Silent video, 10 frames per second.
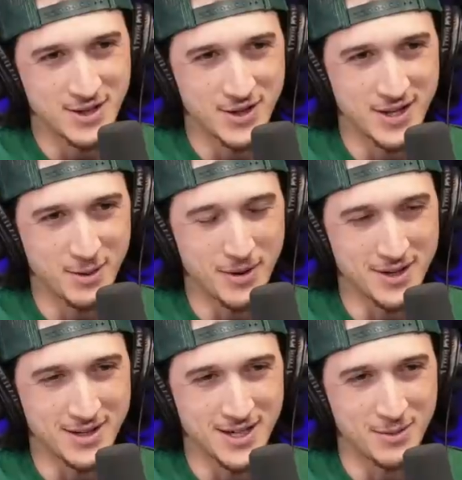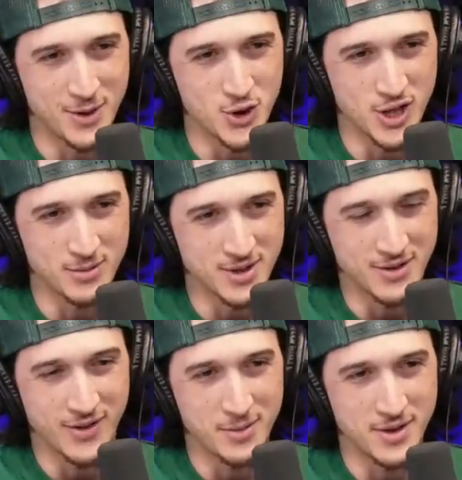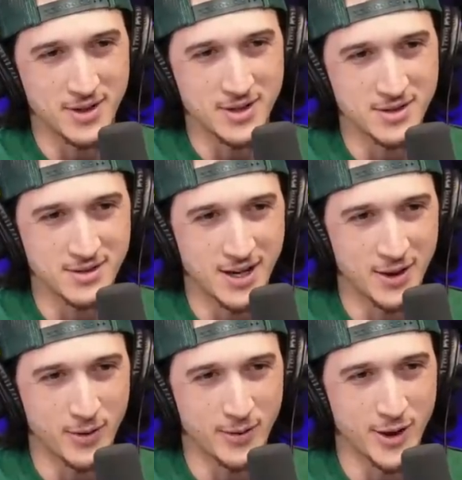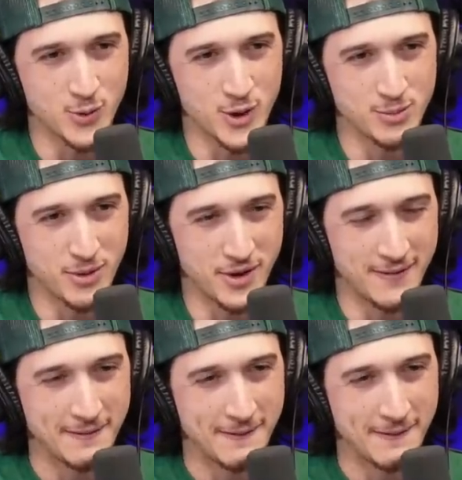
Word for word: still think about that time that Jacob didn't invite me to his eighth yeah. grade graduation party.